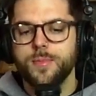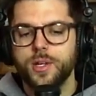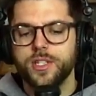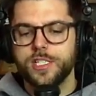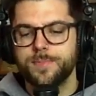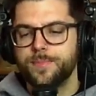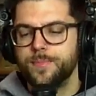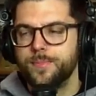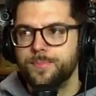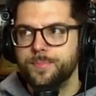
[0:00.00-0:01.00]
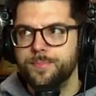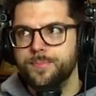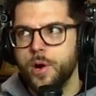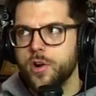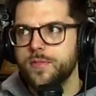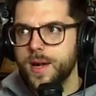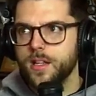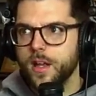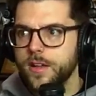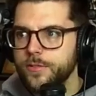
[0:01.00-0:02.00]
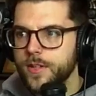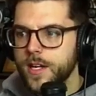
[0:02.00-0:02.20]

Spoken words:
about this part of my life,